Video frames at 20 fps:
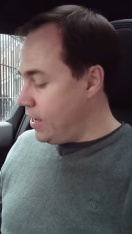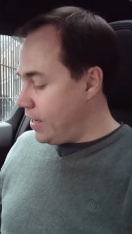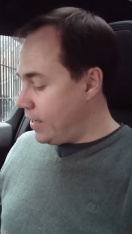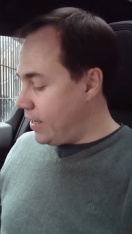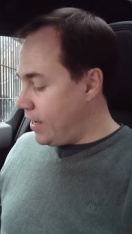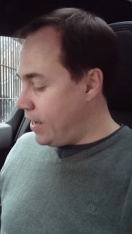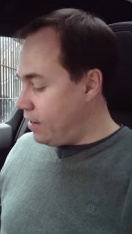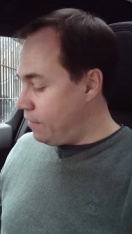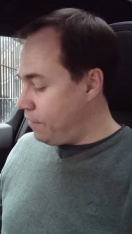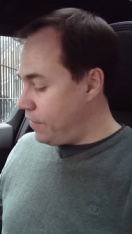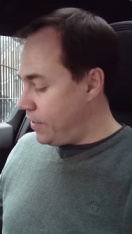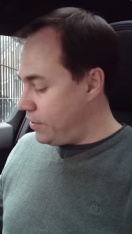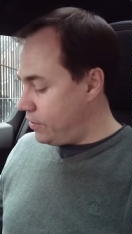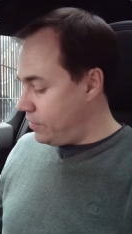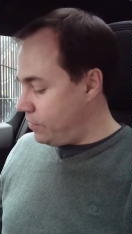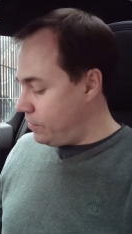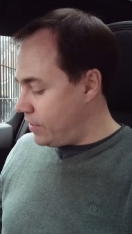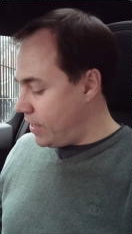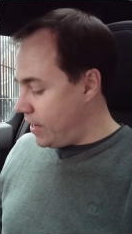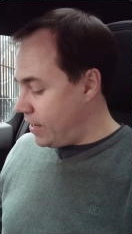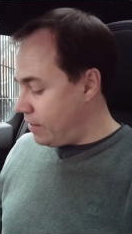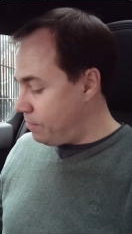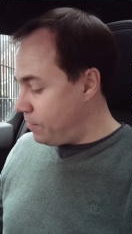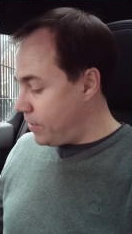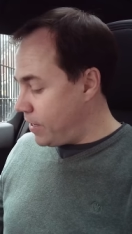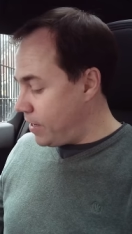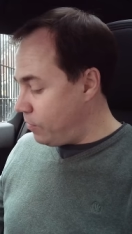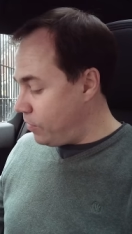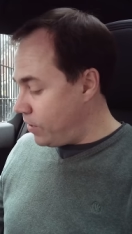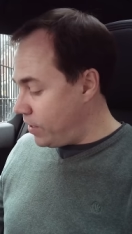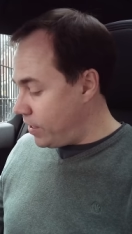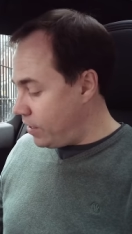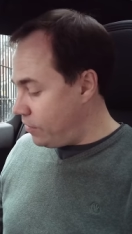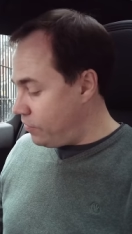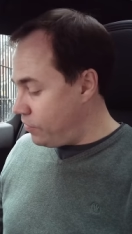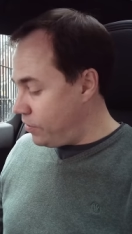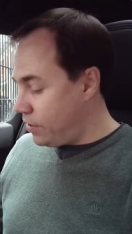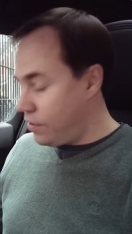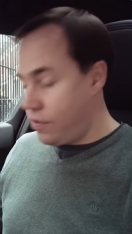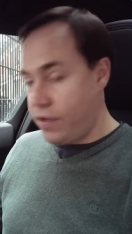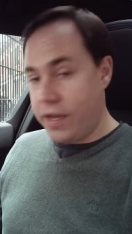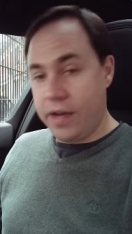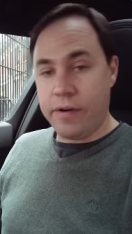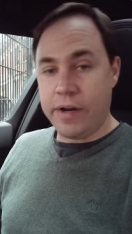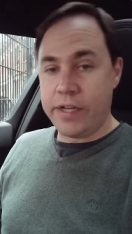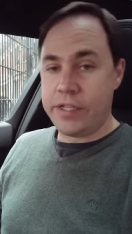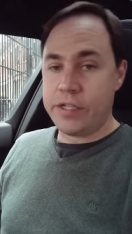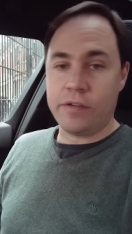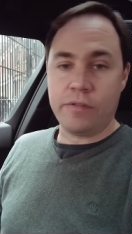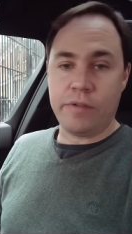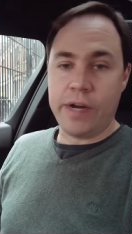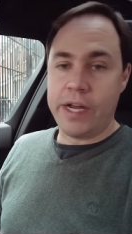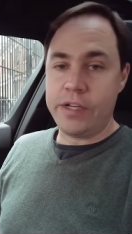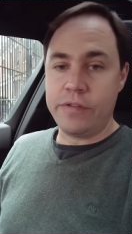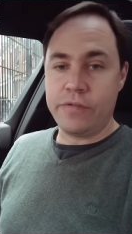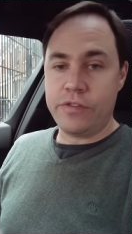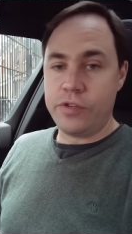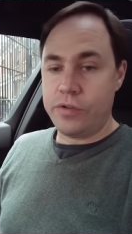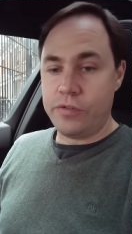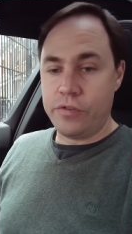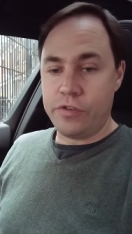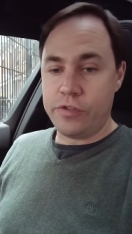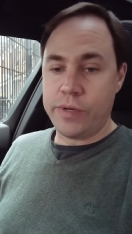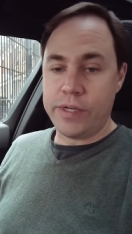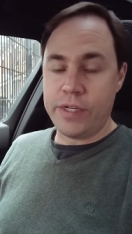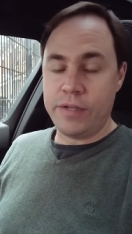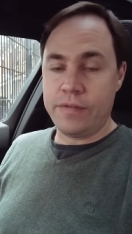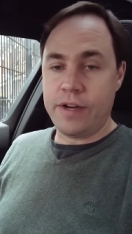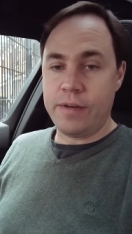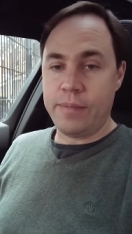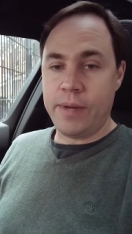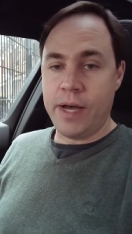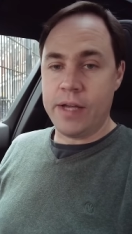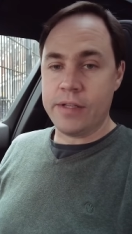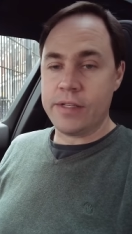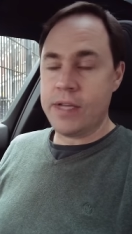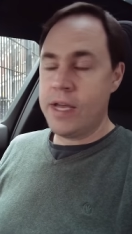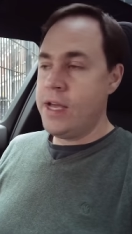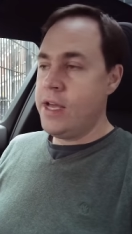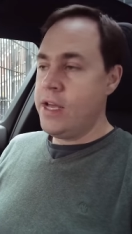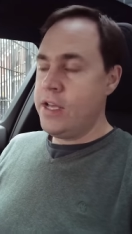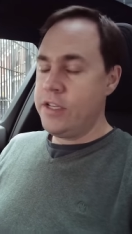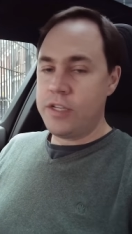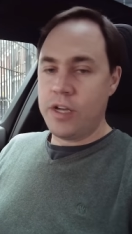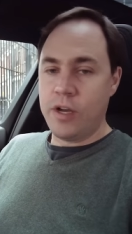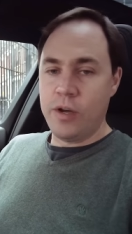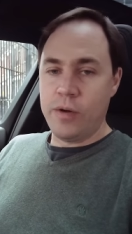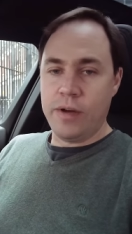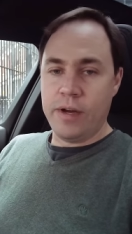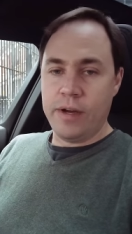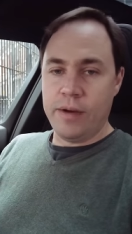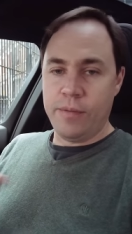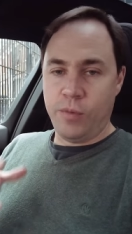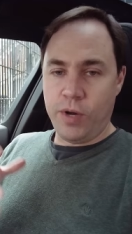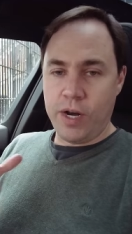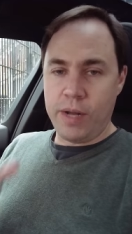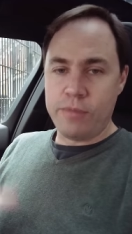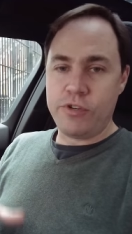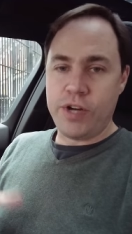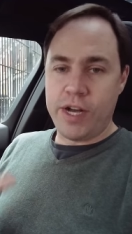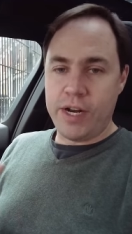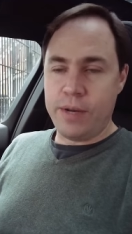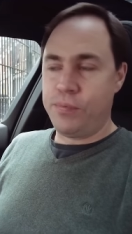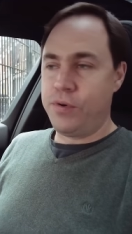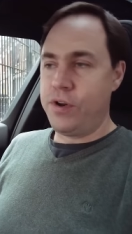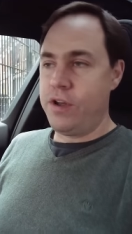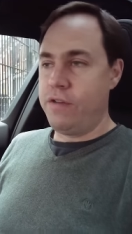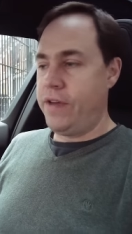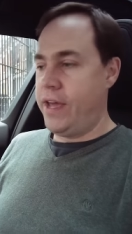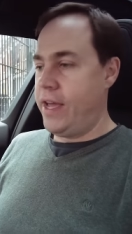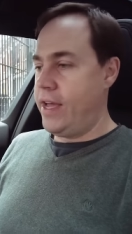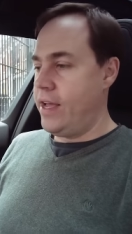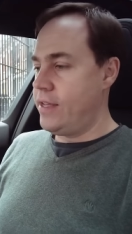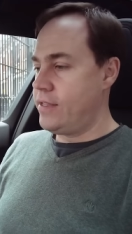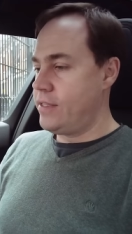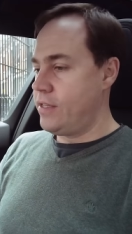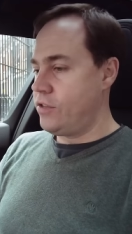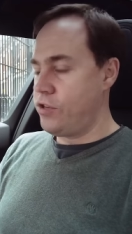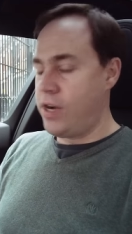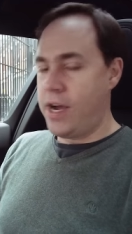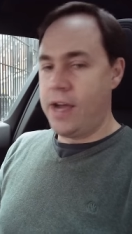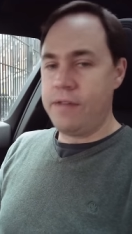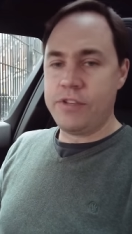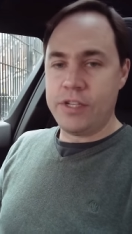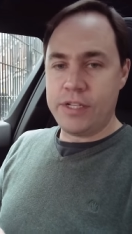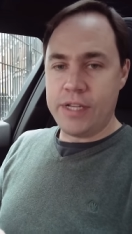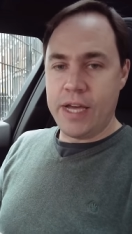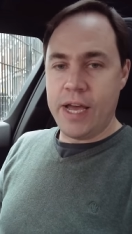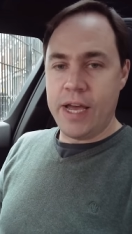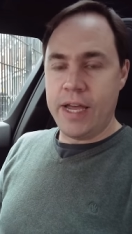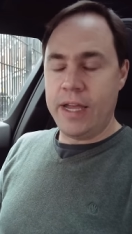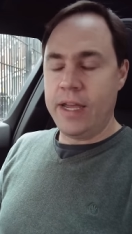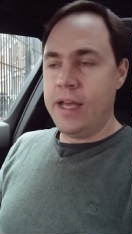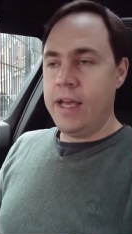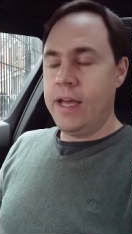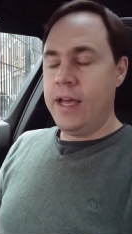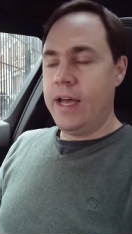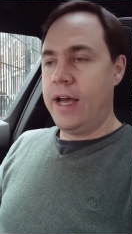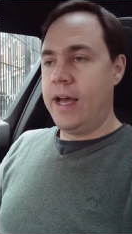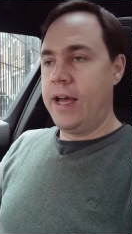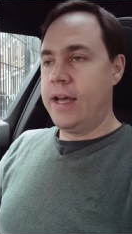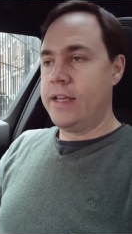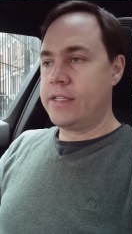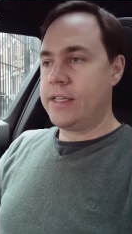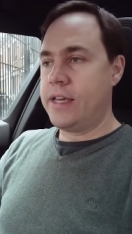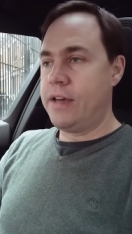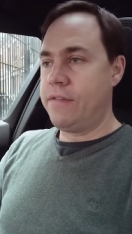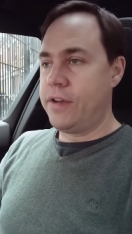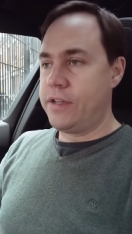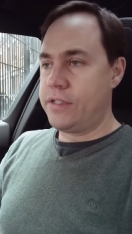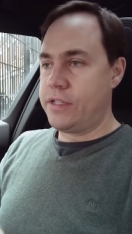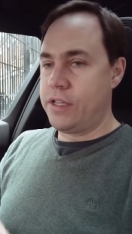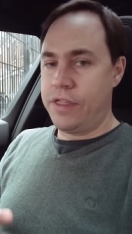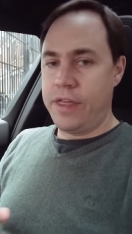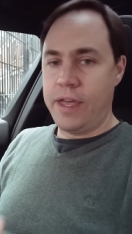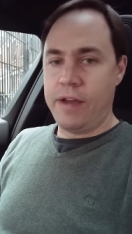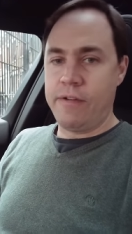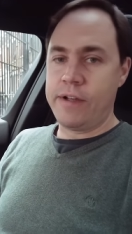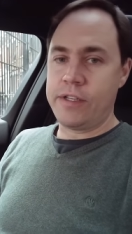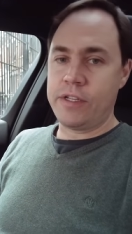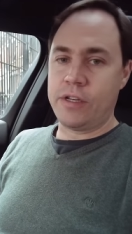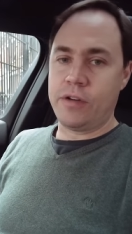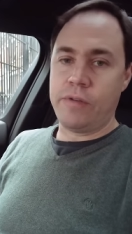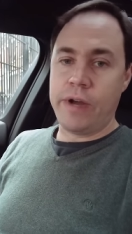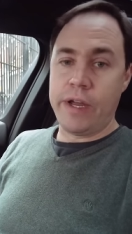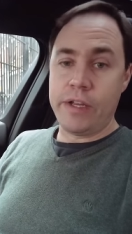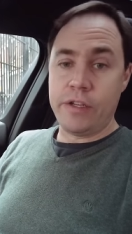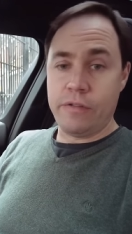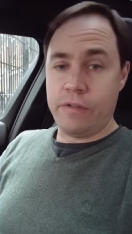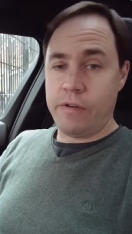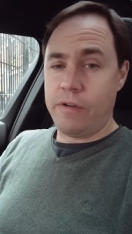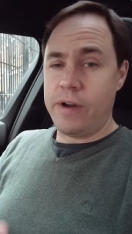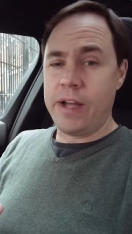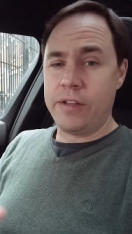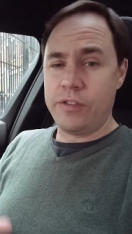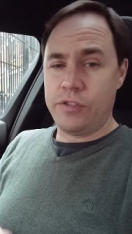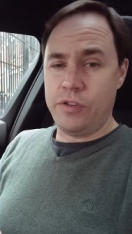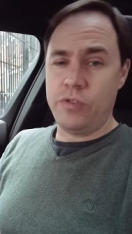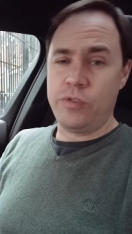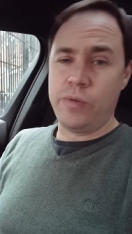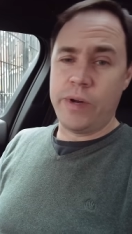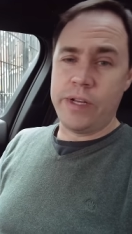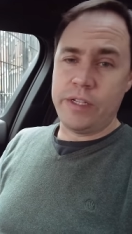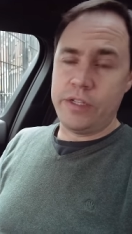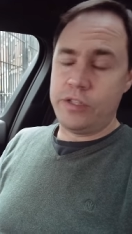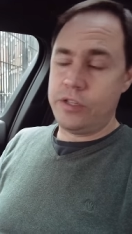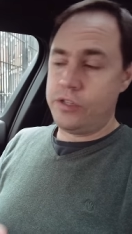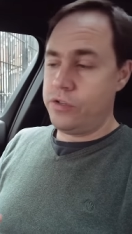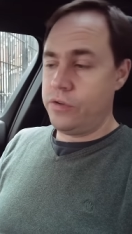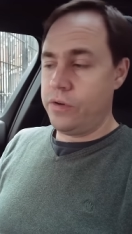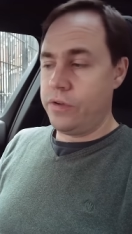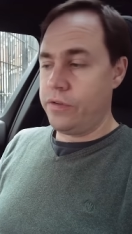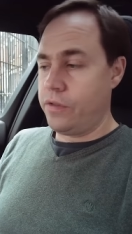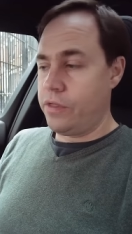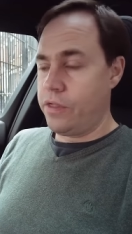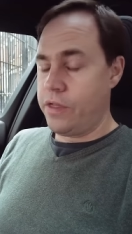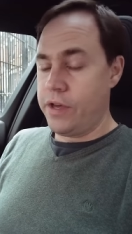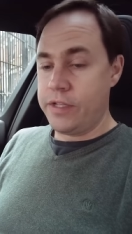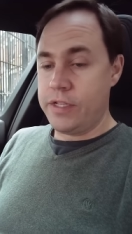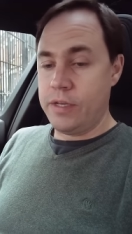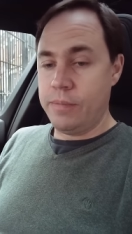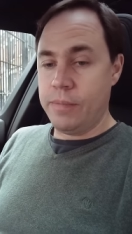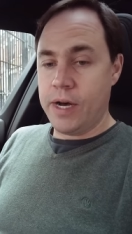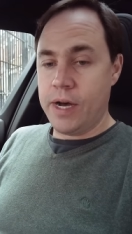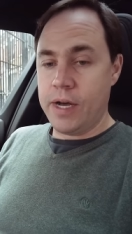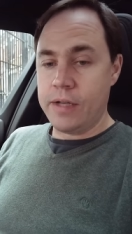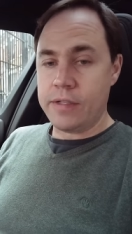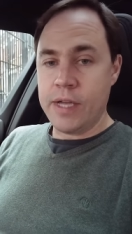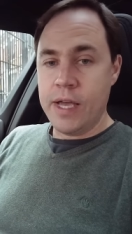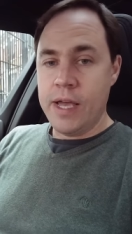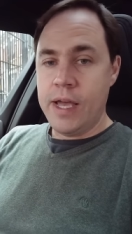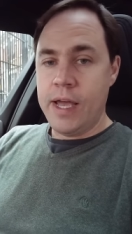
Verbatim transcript: again, if I do that by one hundred, theoretical range of two hundred twenty-five miles. So what I'm trying to prove here is the drive today has given us a theoretical range of around two hundred twenty to two hundred thirty miles.